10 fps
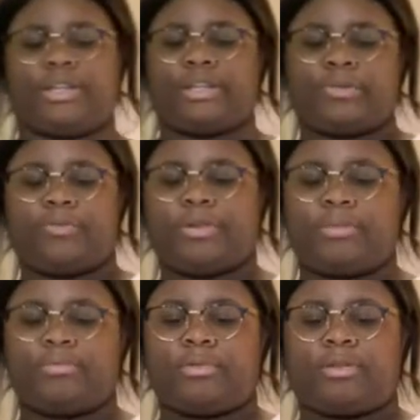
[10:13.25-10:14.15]
this one
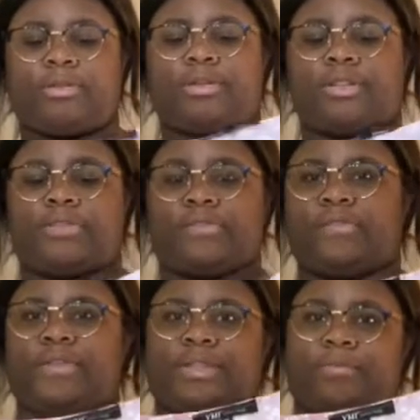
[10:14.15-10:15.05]
because of the
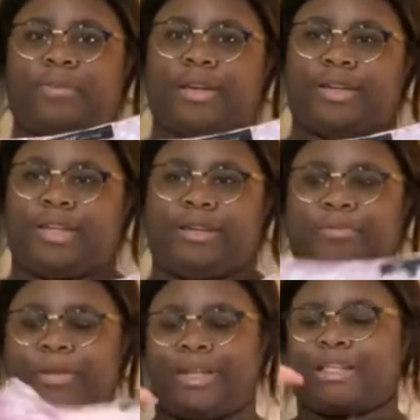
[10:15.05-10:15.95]
reason why it'll
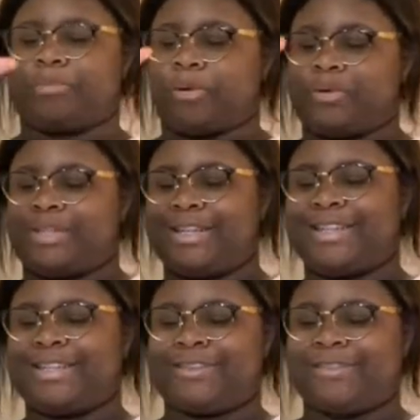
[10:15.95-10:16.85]
be
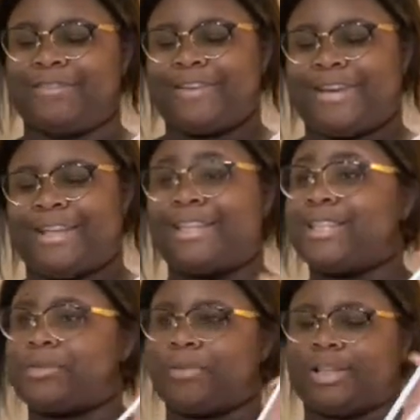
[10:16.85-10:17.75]
exposing, so. This
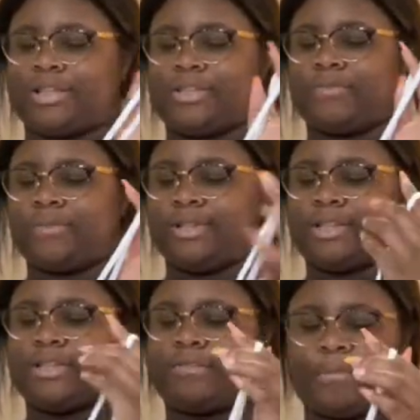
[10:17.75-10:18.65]
is what this is for.
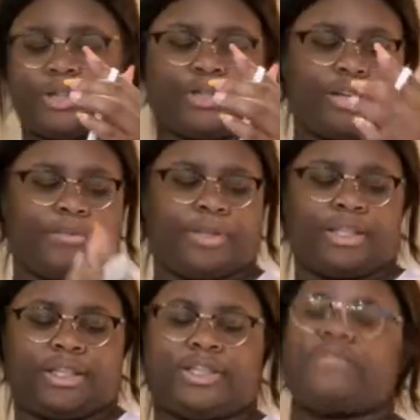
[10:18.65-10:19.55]
This is from H&M and
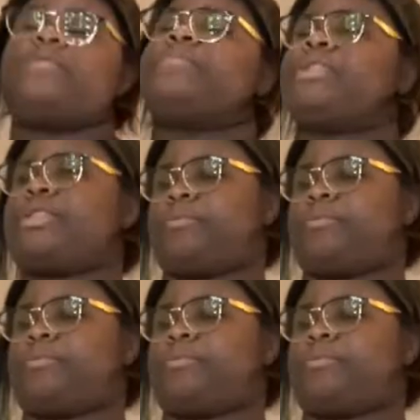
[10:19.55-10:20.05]
this is from TJ